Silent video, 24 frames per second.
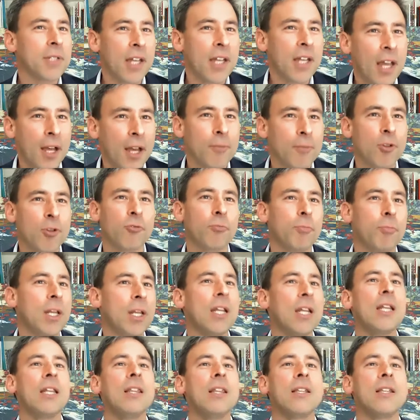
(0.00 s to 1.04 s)
him who've been
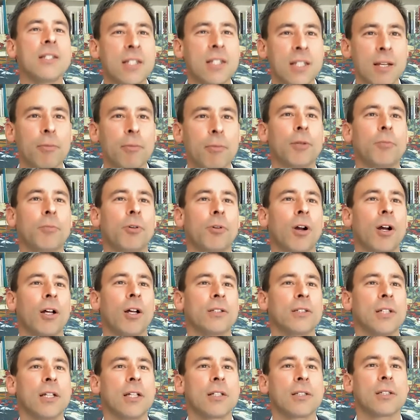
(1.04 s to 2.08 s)
in a similar
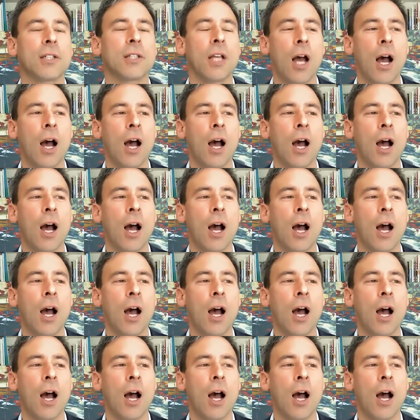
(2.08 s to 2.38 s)
process.